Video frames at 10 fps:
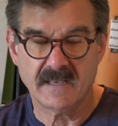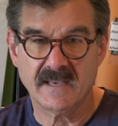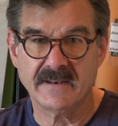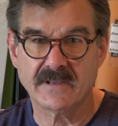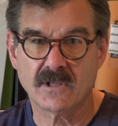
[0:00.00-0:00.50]

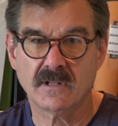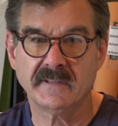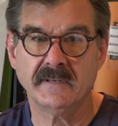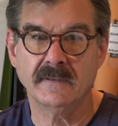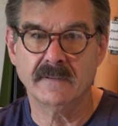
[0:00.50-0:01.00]
in
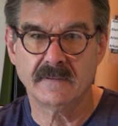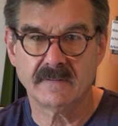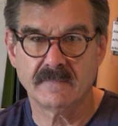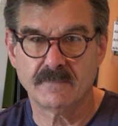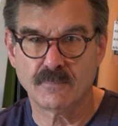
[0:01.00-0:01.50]
Clinton,
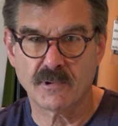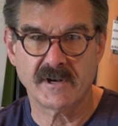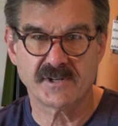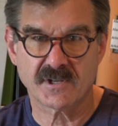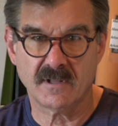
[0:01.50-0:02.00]

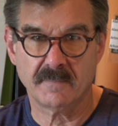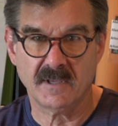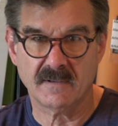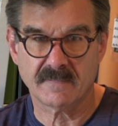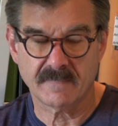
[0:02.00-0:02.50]
British
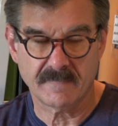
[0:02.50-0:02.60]
Columbia.